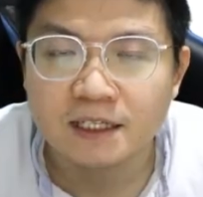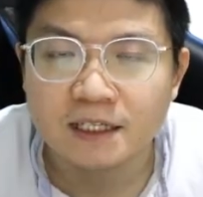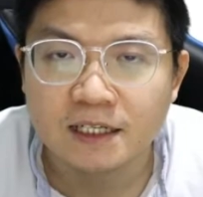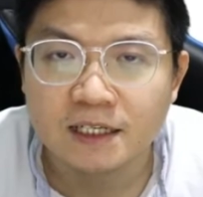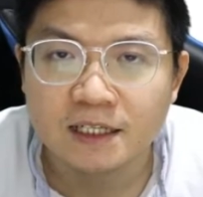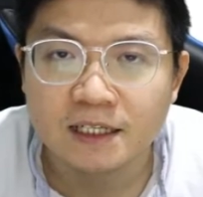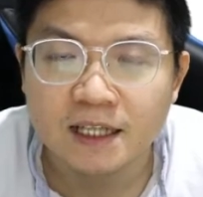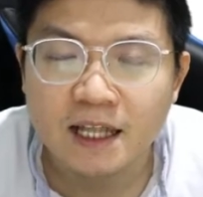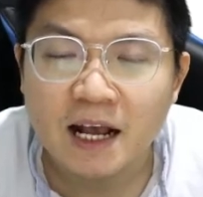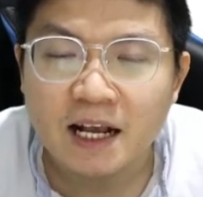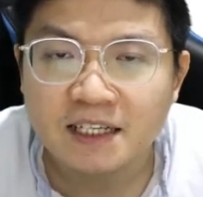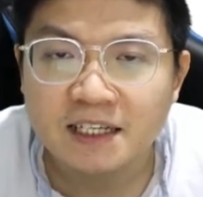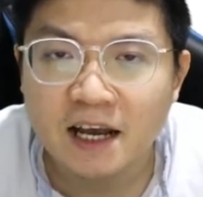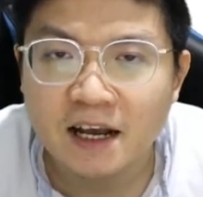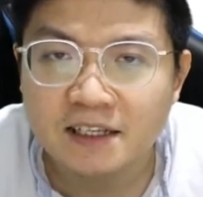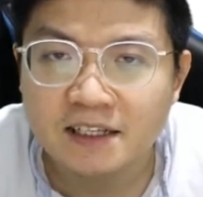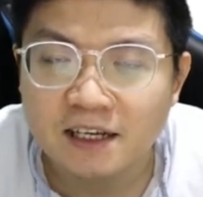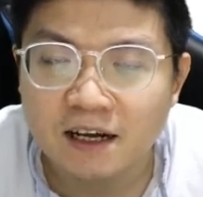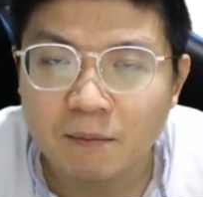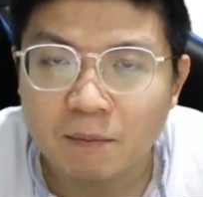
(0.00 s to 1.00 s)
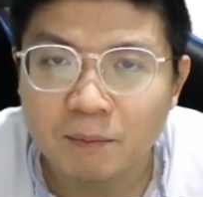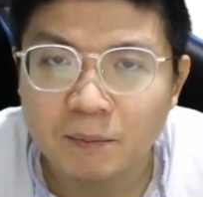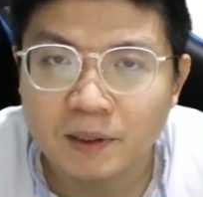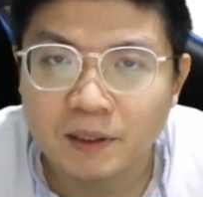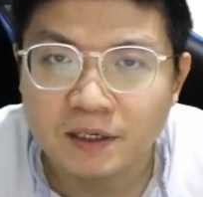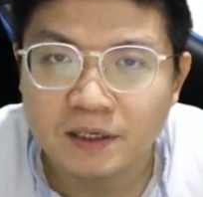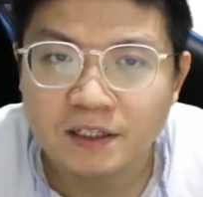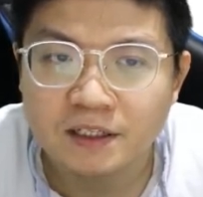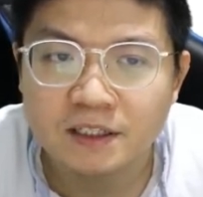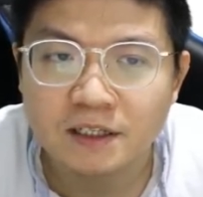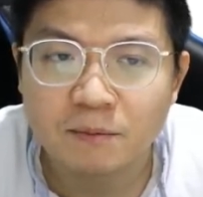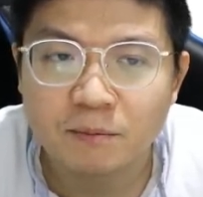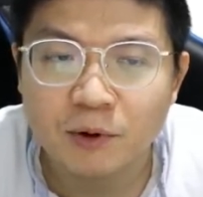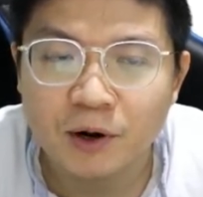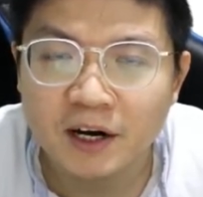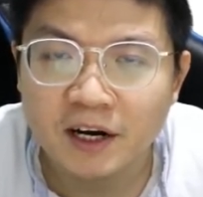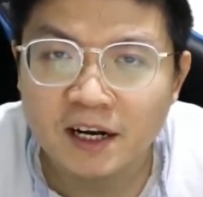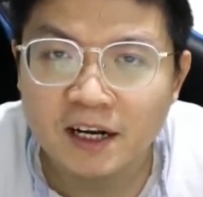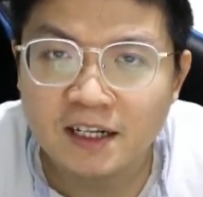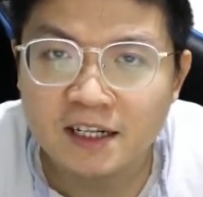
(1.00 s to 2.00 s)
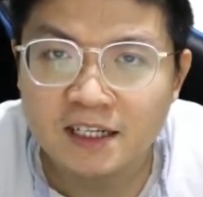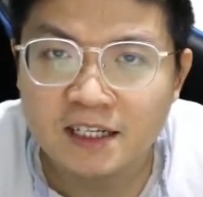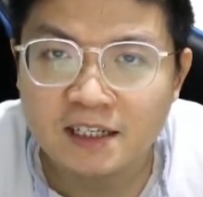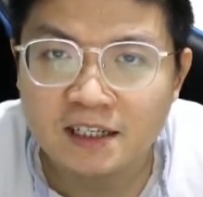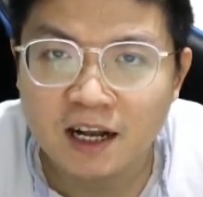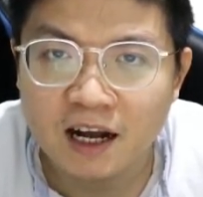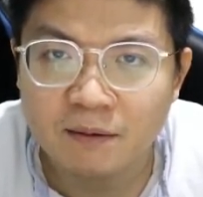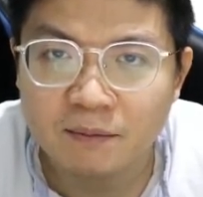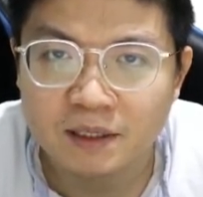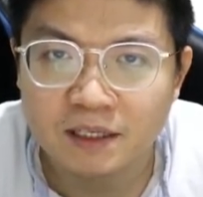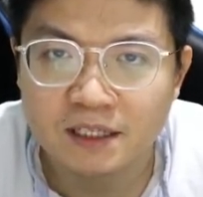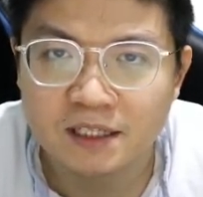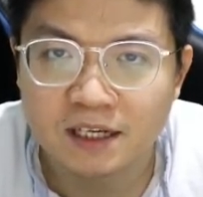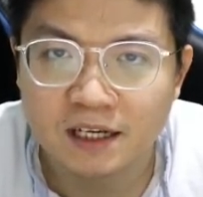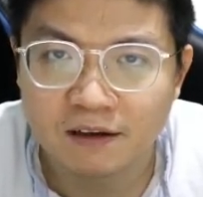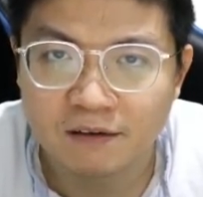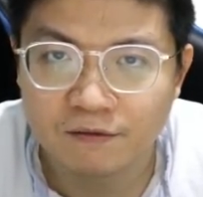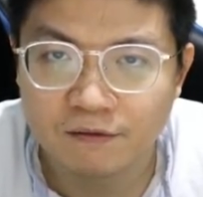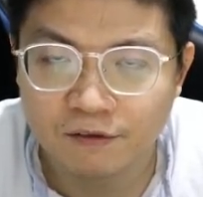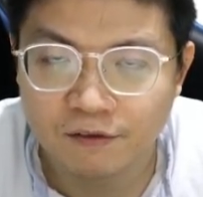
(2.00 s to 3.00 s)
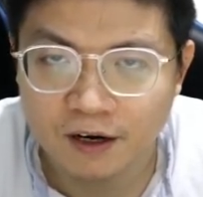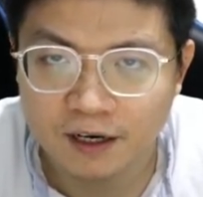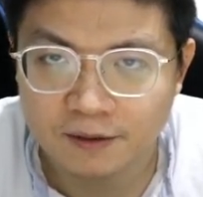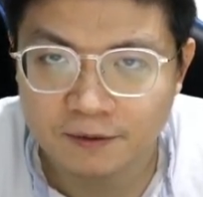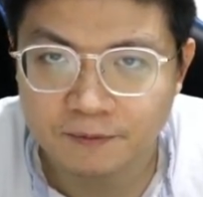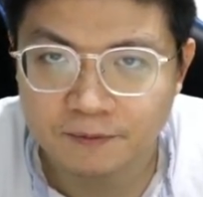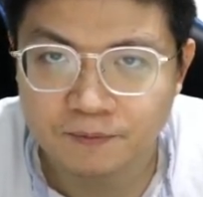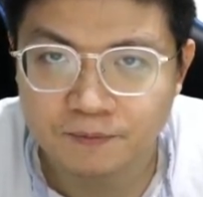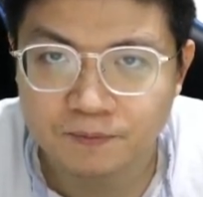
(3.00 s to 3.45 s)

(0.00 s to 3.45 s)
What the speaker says: Next example, the bracket this time is in front.